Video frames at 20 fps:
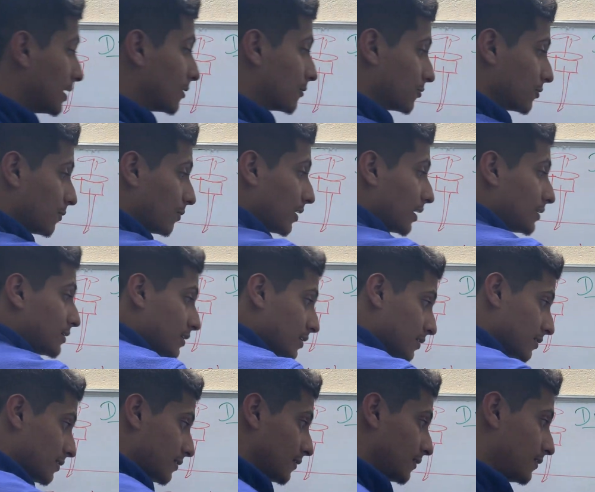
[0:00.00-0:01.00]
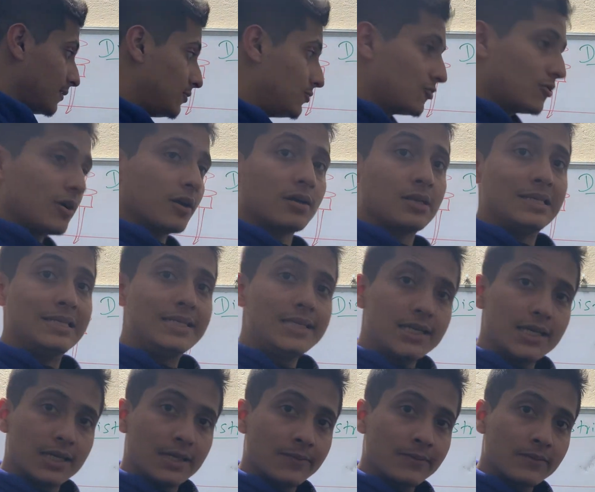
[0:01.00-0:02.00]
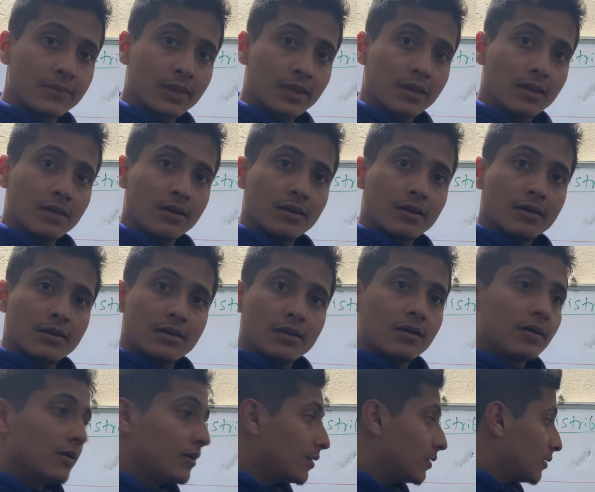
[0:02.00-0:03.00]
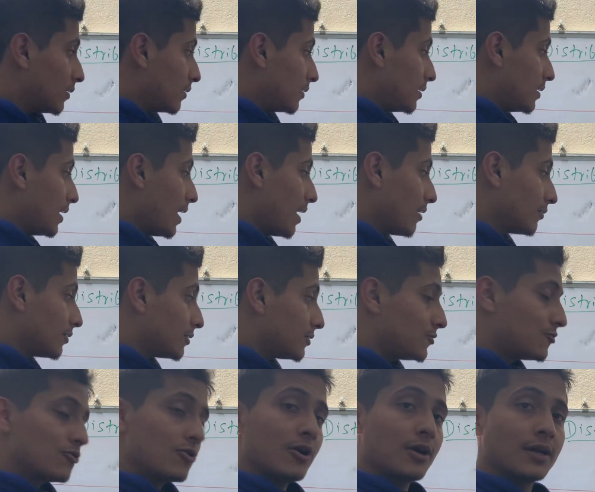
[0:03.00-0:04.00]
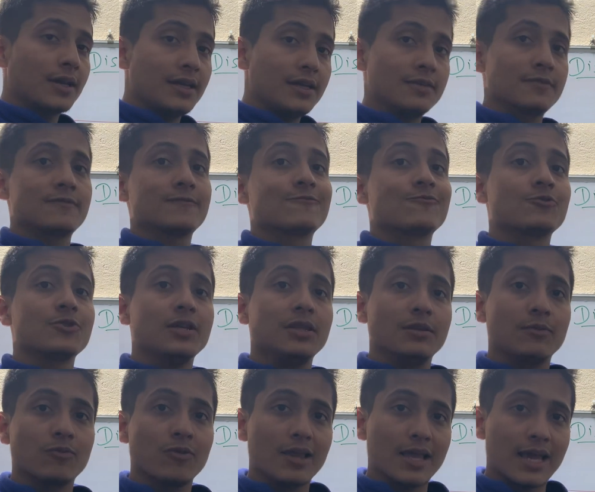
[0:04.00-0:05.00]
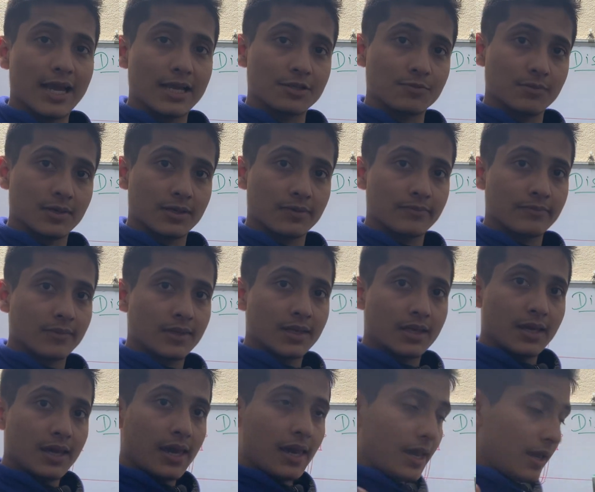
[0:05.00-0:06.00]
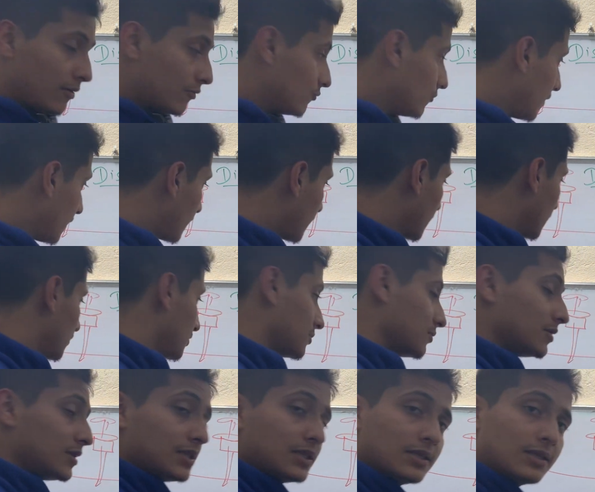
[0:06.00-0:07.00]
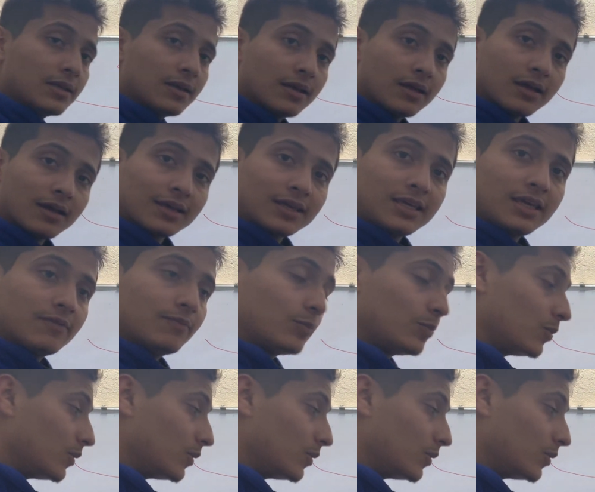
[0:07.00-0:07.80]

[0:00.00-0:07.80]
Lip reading: replaces the drug D, now the drug is free in the plasma. And one thing we should keep